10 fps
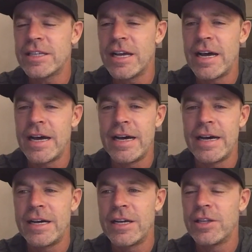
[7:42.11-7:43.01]

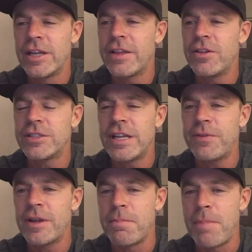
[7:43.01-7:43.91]
There's
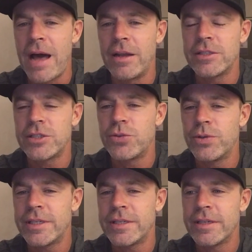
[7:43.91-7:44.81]
definitely a balance to
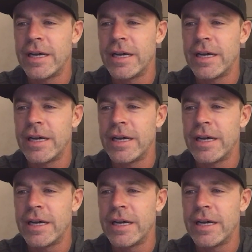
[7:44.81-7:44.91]
it.